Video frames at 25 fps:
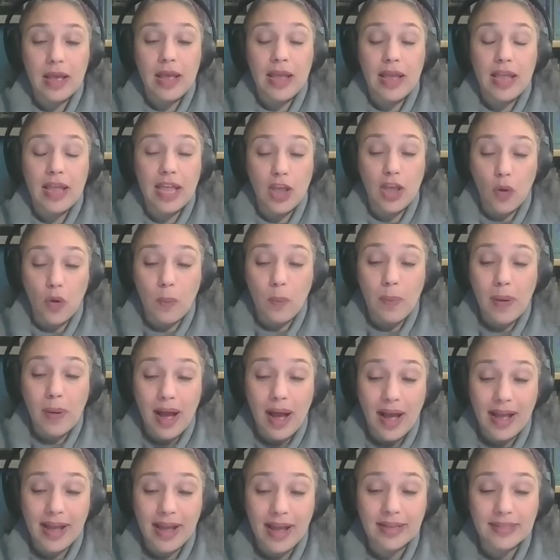he
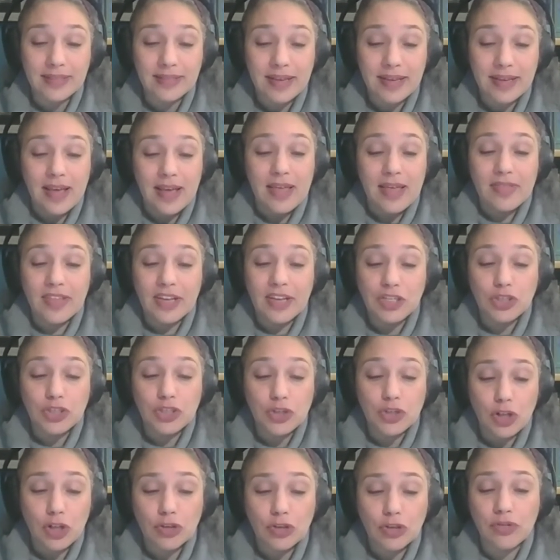opined that
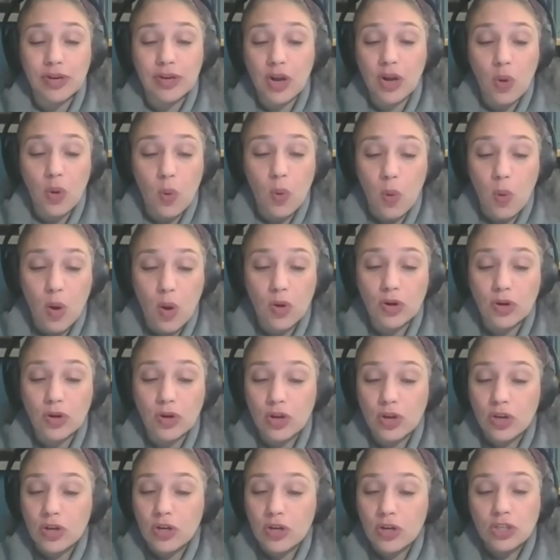children, quote,
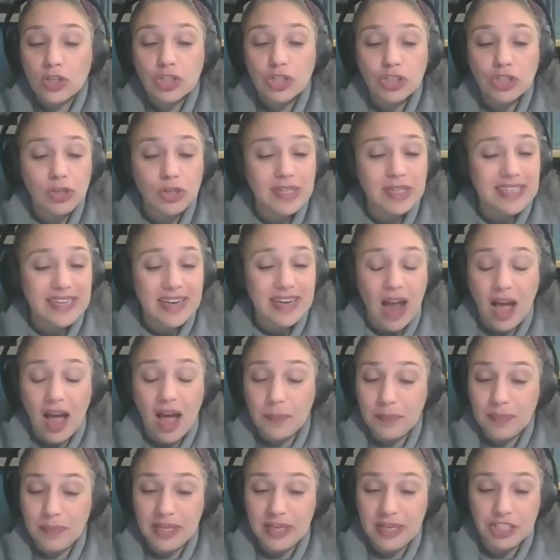should
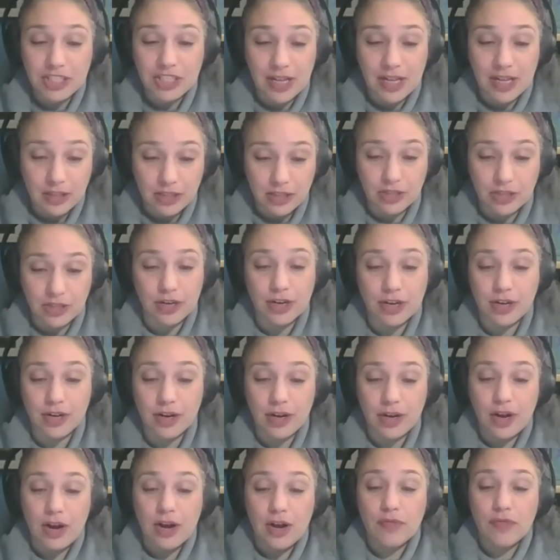not be
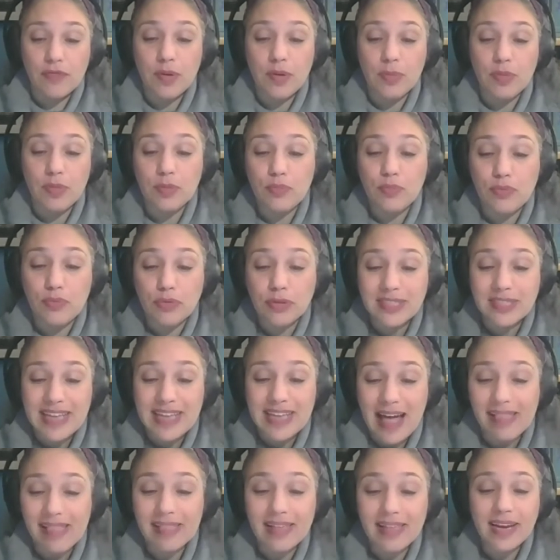sheltered from the
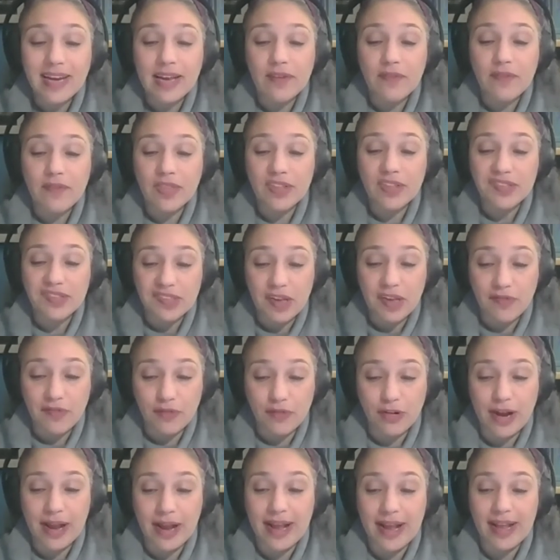brutality of the
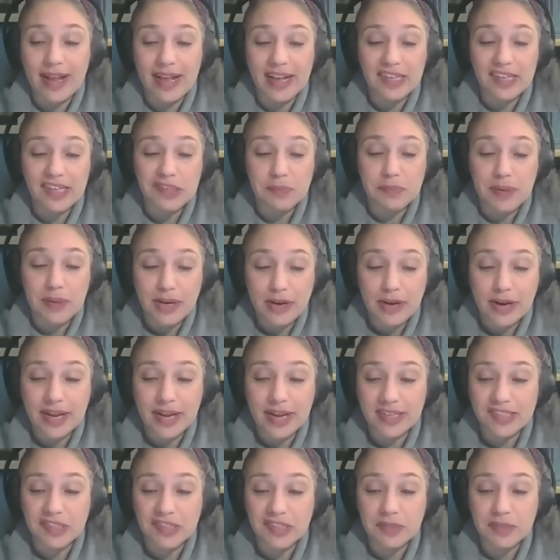suffering
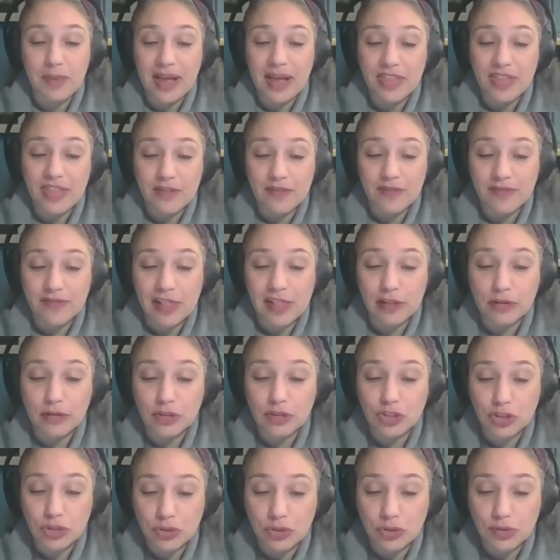experienced by their fellow
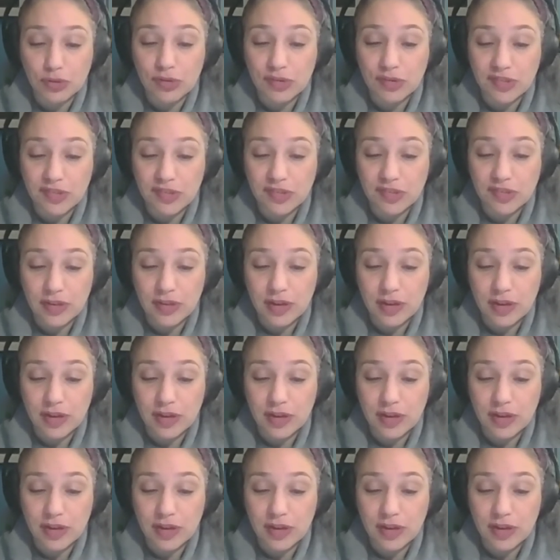Jews,